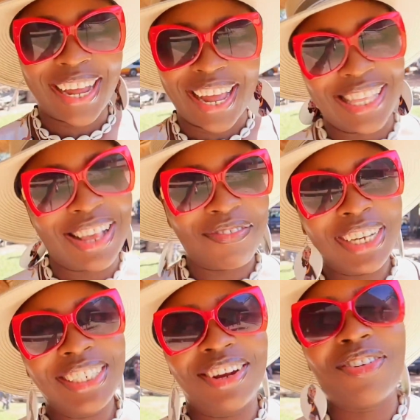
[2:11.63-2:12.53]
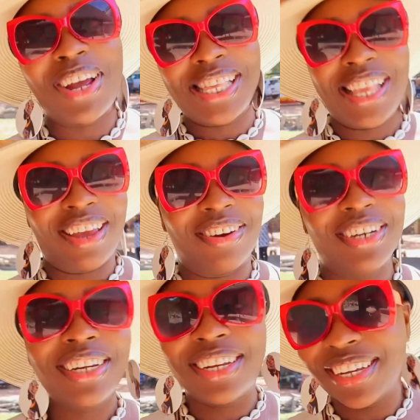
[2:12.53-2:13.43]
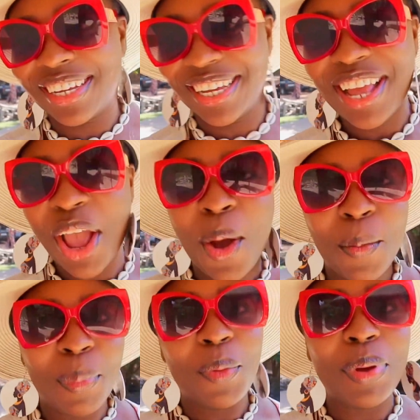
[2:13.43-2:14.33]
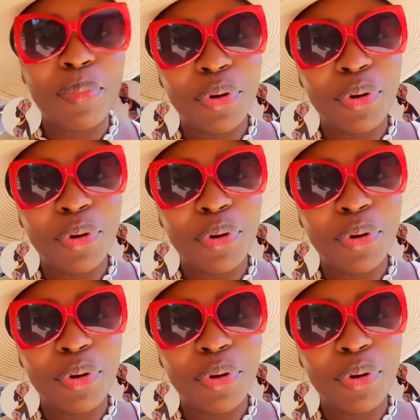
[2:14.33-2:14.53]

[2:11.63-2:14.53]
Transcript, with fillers: Guys, I'm actually quite scared. But we